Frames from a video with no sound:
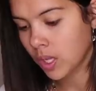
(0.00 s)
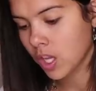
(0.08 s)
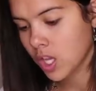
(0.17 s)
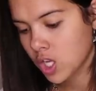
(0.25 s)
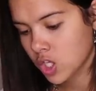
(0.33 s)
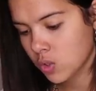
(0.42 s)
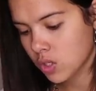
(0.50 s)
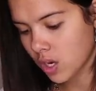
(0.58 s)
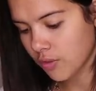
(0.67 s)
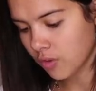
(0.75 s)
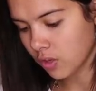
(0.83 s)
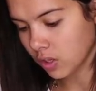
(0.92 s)
Well, she was
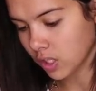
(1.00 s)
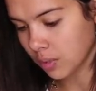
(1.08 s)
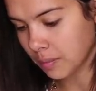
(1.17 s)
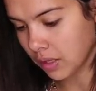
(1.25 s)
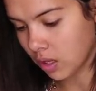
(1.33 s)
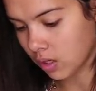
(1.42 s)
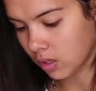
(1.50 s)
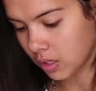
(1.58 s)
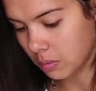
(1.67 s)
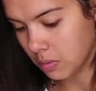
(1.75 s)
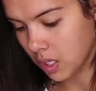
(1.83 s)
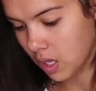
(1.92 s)
on it for a little bit longer
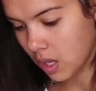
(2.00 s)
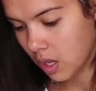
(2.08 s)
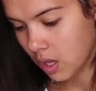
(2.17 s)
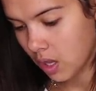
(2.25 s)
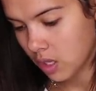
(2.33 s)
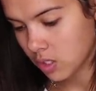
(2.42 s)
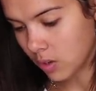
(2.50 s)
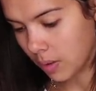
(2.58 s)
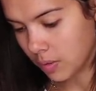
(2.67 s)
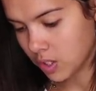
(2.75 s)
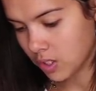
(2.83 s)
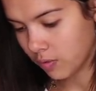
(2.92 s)
than me. So
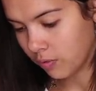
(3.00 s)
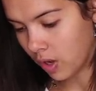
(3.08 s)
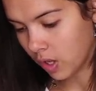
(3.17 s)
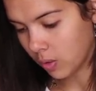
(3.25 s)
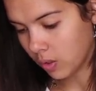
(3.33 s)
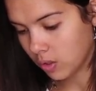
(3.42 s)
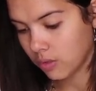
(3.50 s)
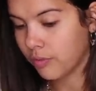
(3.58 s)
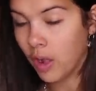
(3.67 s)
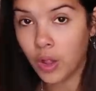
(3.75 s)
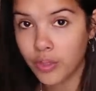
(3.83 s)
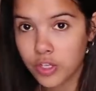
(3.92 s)
I would just follow
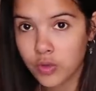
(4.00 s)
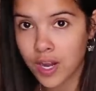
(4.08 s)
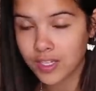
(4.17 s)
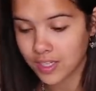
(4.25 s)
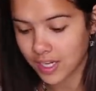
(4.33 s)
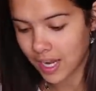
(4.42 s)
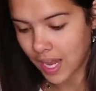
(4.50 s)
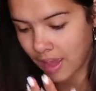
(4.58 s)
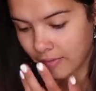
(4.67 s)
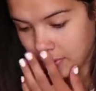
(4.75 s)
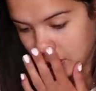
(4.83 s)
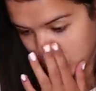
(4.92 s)
the trends like I
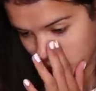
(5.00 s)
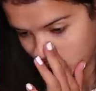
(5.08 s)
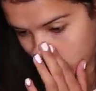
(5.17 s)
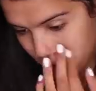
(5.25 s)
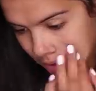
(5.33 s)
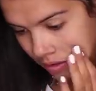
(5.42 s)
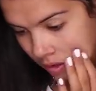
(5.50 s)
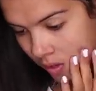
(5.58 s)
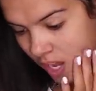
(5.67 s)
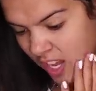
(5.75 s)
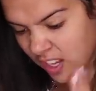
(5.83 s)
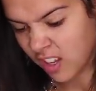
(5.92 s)
have been doing.
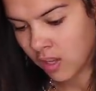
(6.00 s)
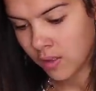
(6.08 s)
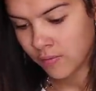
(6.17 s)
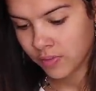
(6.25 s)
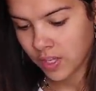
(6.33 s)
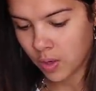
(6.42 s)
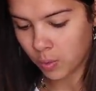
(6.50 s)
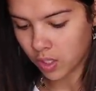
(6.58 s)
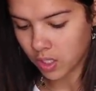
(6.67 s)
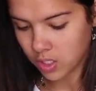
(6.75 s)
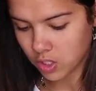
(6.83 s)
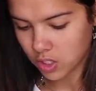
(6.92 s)
Okay,
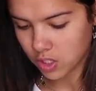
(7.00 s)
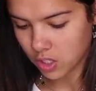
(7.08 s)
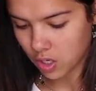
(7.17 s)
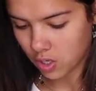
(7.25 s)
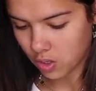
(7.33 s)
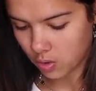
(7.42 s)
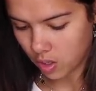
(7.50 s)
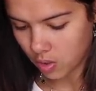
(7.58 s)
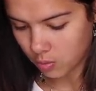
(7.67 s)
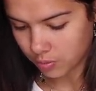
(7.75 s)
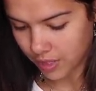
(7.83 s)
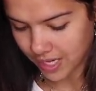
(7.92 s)
we're gonna just go,
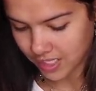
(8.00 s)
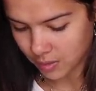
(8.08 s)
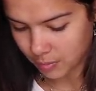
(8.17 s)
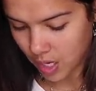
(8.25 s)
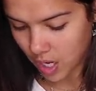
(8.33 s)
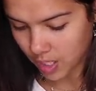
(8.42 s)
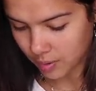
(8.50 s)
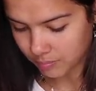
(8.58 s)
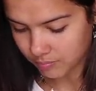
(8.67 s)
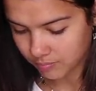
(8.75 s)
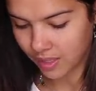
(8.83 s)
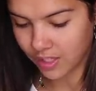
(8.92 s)
oh, that's the
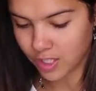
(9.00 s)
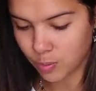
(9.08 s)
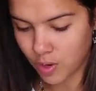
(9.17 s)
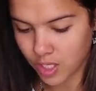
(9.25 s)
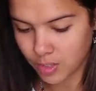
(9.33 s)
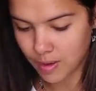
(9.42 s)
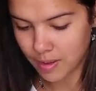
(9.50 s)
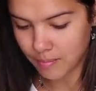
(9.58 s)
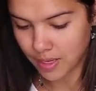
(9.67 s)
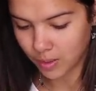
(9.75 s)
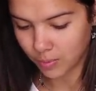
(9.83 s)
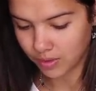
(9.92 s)
bottom. Okay, let's watch my main